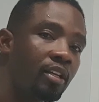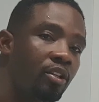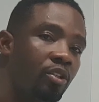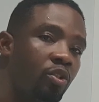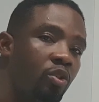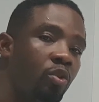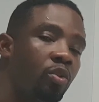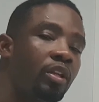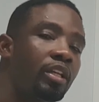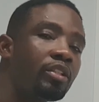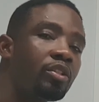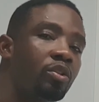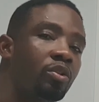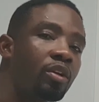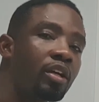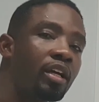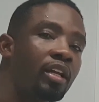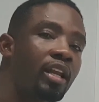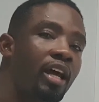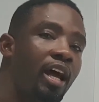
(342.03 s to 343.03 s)
So let's look
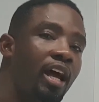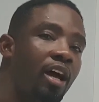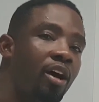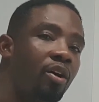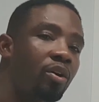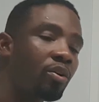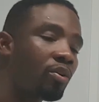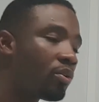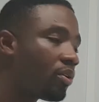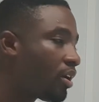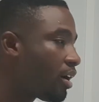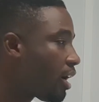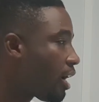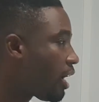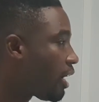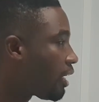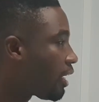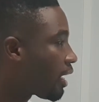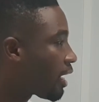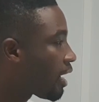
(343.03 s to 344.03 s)
at how
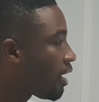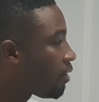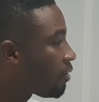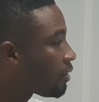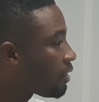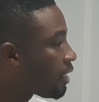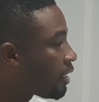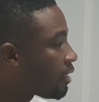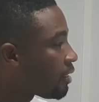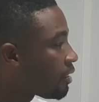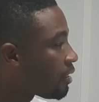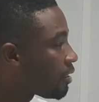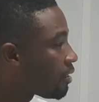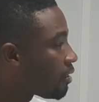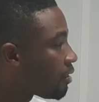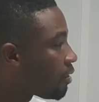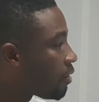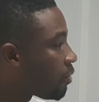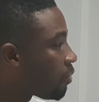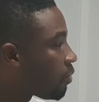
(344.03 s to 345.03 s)
an accountant
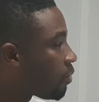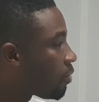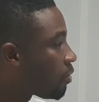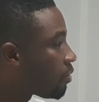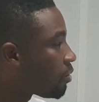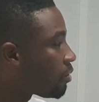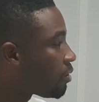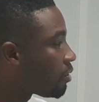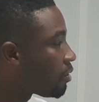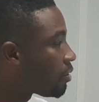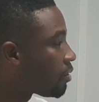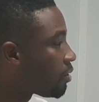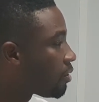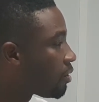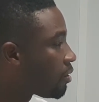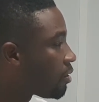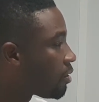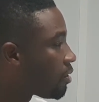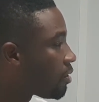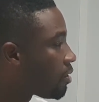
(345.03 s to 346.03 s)
would
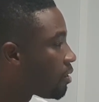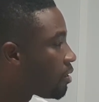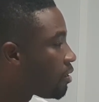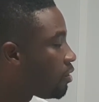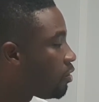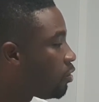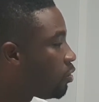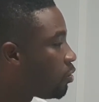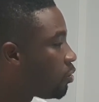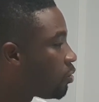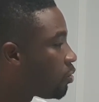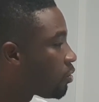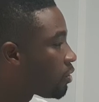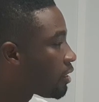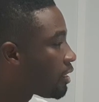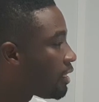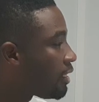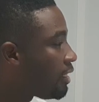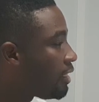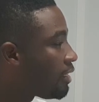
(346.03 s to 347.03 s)
use
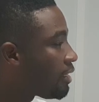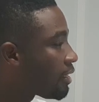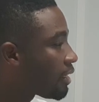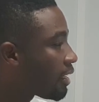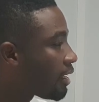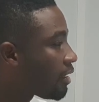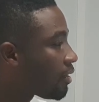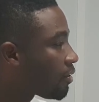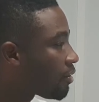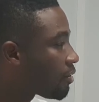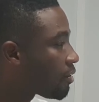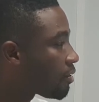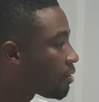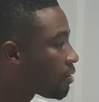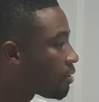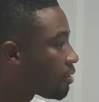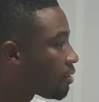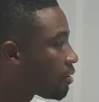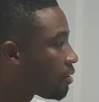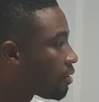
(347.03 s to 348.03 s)
these
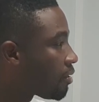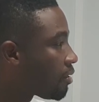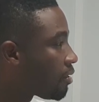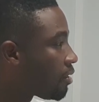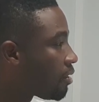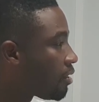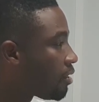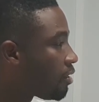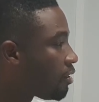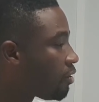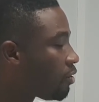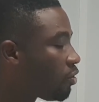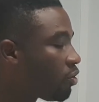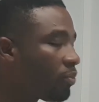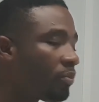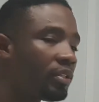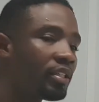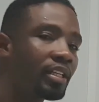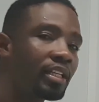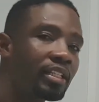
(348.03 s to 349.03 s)
skills to
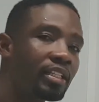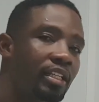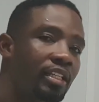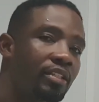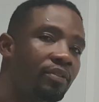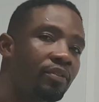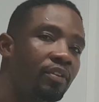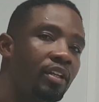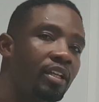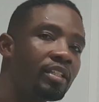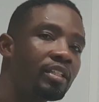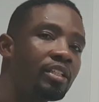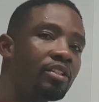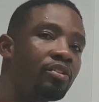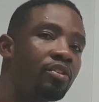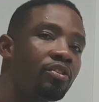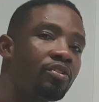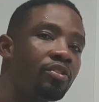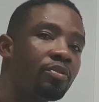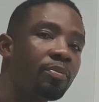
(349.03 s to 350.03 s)
be successful as a
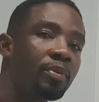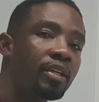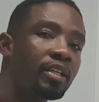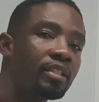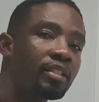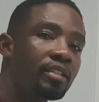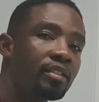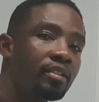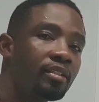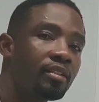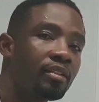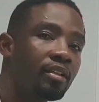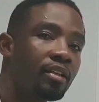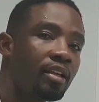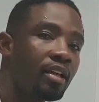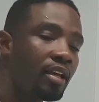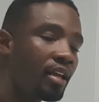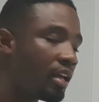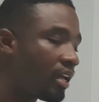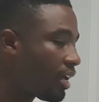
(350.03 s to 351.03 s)
treasury person,
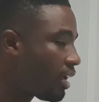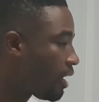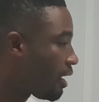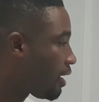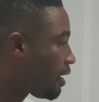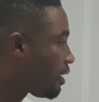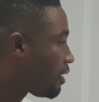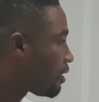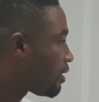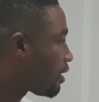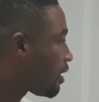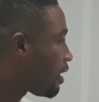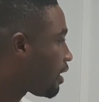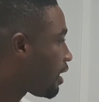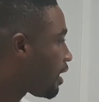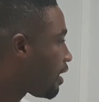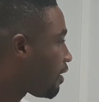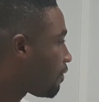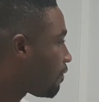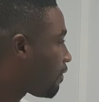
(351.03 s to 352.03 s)
and
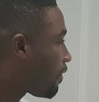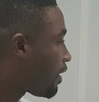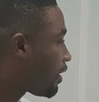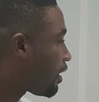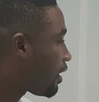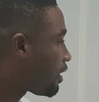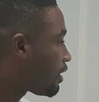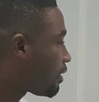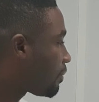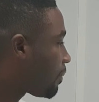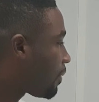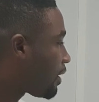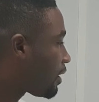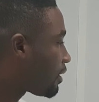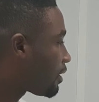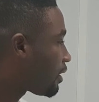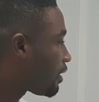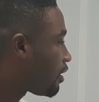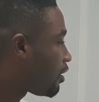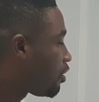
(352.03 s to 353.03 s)
a finance
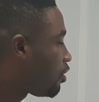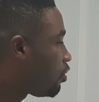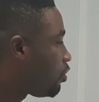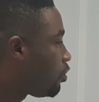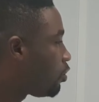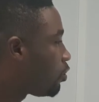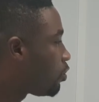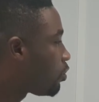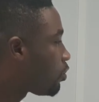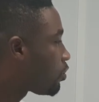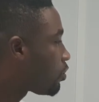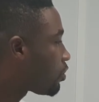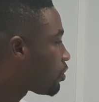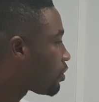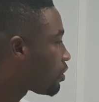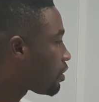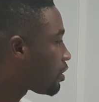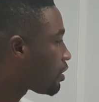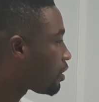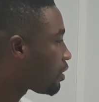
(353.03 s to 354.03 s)
person
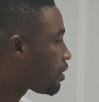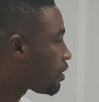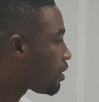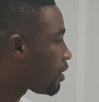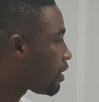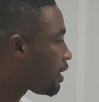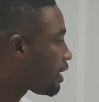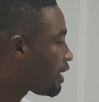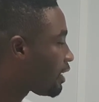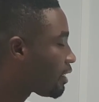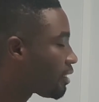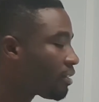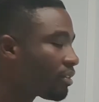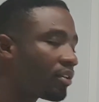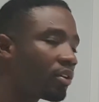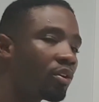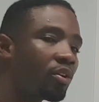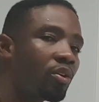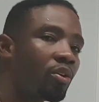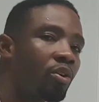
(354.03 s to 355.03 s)
use
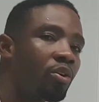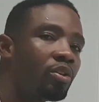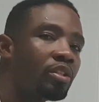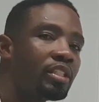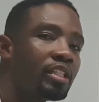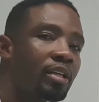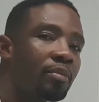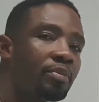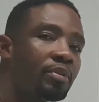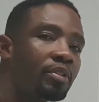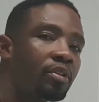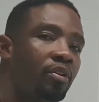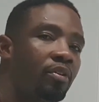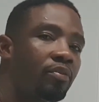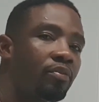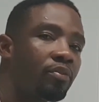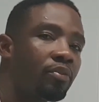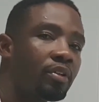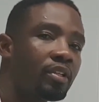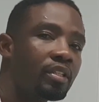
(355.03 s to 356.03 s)
his concept
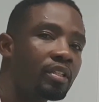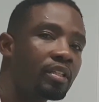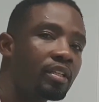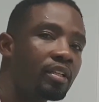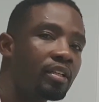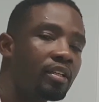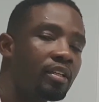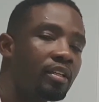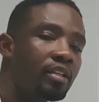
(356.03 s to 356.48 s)
of risk